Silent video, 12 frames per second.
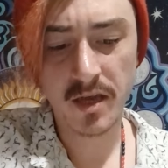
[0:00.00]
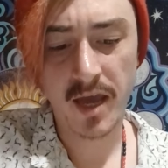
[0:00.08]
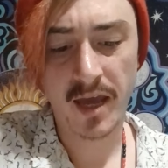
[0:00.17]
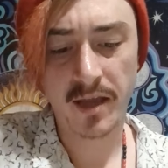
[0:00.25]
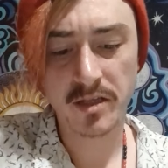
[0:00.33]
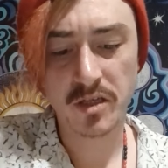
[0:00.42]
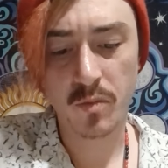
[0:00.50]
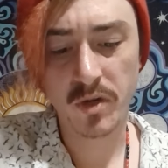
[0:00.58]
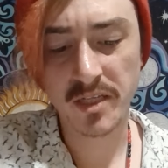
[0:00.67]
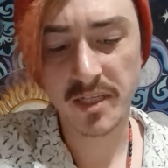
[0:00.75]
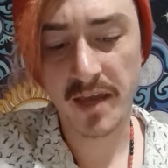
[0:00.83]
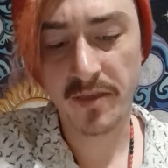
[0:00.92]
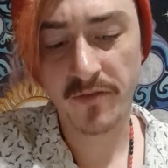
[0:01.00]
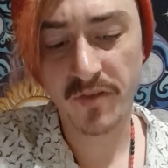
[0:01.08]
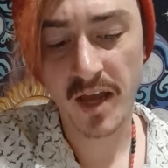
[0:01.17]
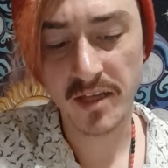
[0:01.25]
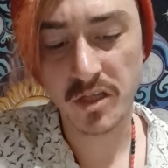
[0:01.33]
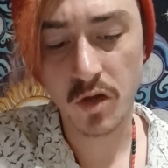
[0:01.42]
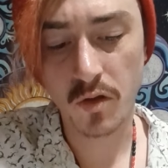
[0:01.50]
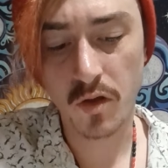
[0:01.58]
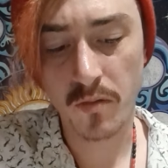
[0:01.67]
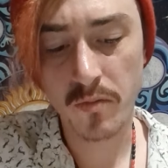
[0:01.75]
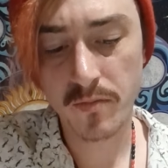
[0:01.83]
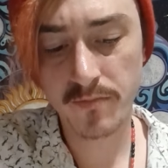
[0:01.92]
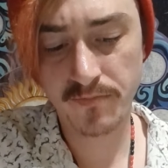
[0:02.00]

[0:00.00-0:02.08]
and somebody's saying they're flying solo.